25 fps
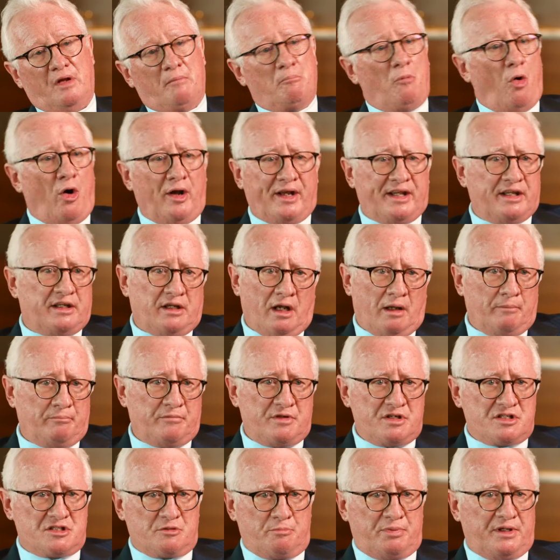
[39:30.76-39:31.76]
Mining
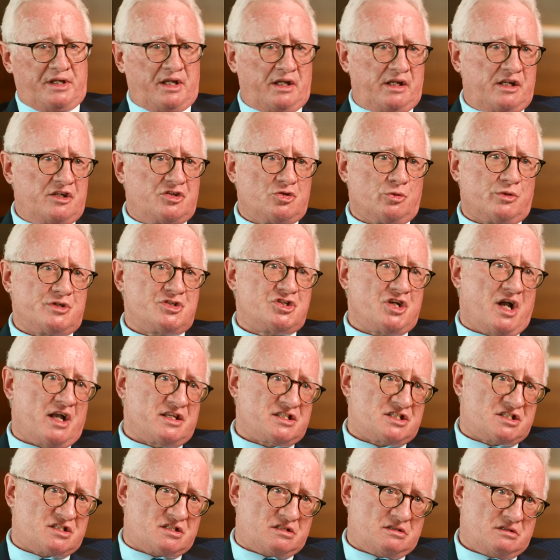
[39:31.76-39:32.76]
companies are beginning to
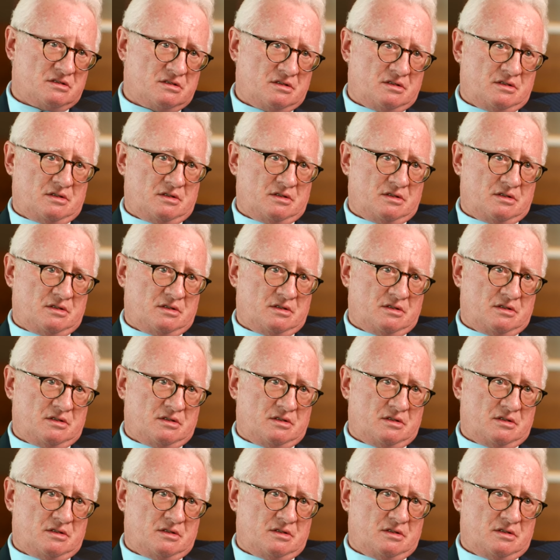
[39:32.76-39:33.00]
adjust.